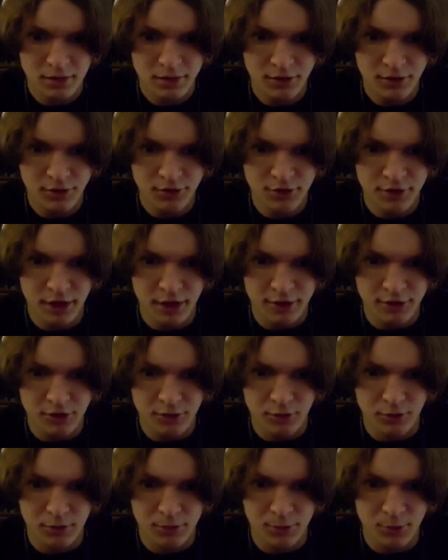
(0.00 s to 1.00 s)
This is not
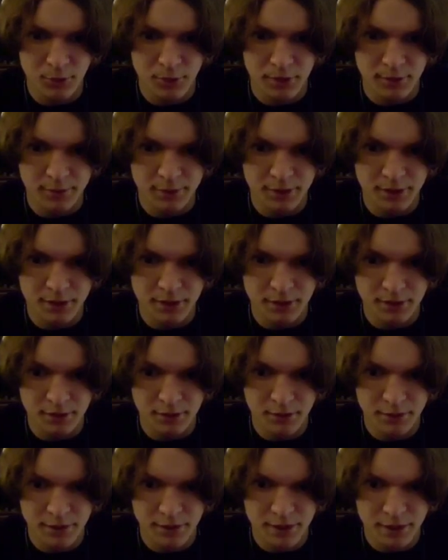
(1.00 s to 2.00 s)
the room you want to be
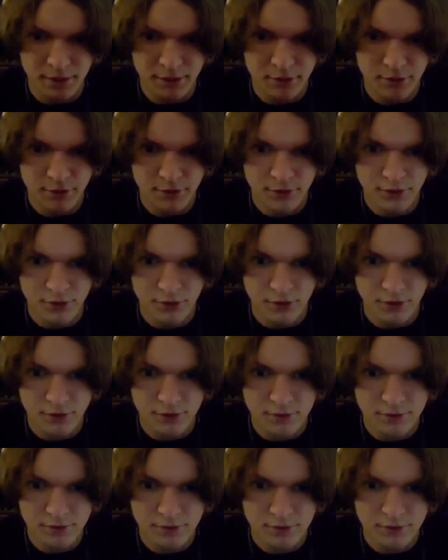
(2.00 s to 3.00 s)
in. Wait, can I turn this
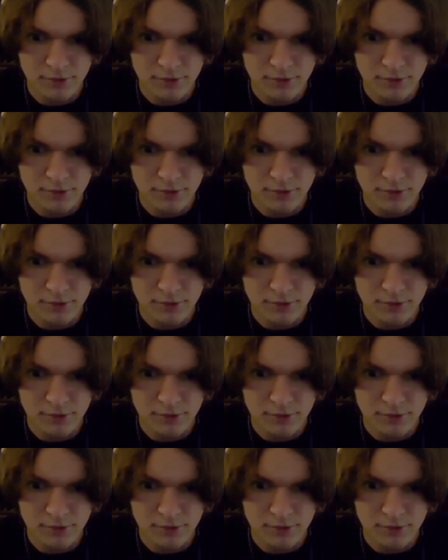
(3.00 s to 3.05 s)
off?